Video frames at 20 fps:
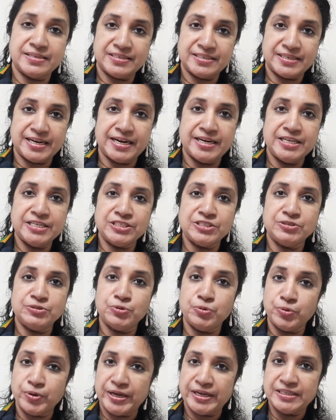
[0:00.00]
studies
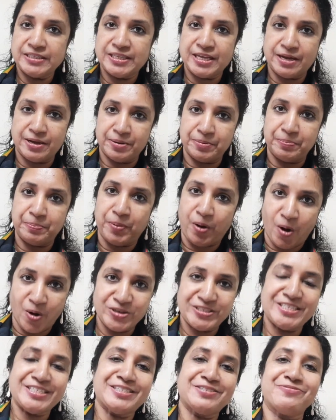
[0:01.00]
during the
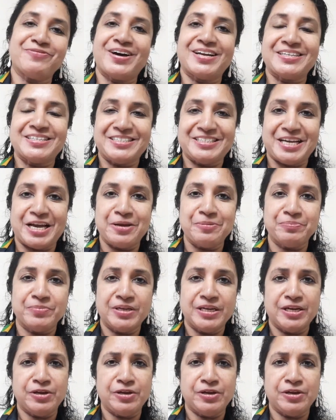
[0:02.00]
project work time.